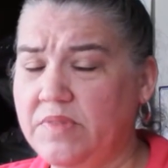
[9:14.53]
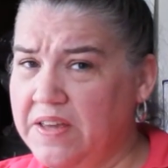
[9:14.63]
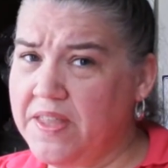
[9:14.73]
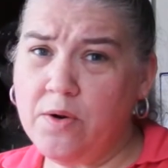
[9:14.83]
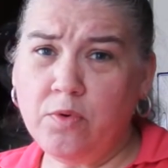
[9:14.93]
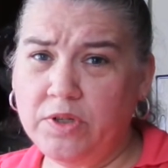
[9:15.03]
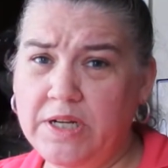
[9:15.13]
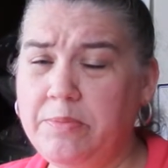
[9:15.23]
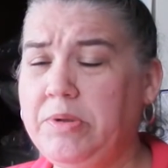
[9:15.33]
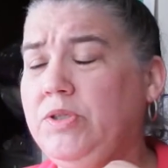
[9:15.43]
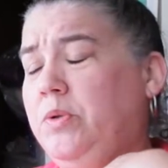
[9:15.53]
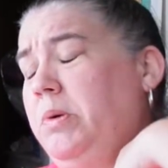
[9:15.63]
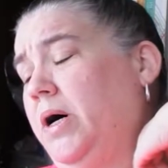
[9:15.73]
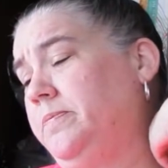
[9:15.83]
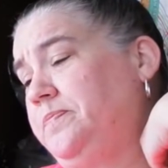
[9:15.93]
And then I rolled it up into a
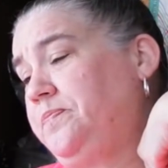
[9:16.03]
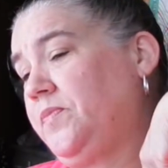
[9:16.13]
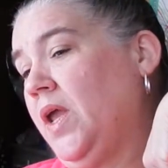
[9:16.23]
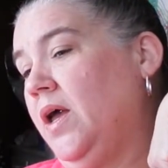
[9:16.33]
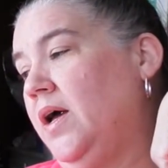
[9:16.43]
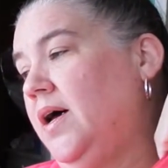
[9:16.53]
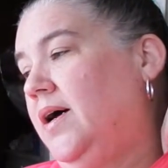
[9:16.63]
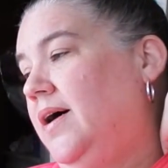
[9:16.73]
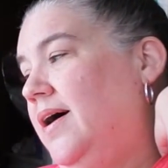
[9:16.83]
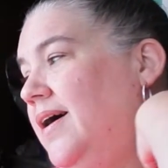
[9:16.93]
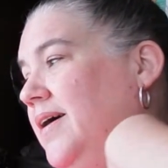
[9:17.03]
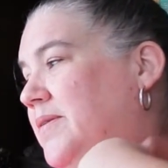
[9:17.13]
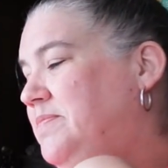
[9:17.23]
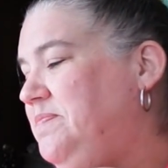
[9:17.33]
ball. Um,